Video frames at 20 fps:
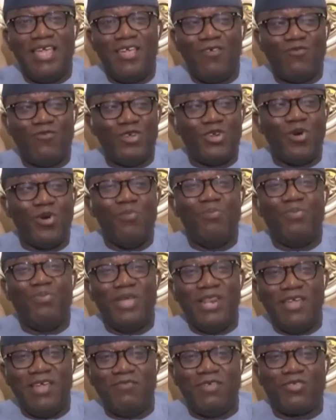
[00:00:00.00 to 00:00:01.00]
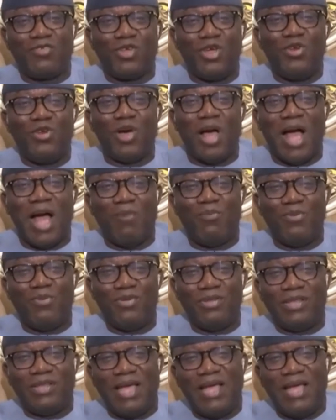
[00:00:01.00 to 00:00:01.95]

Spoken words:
If we don't believe it's going to happen,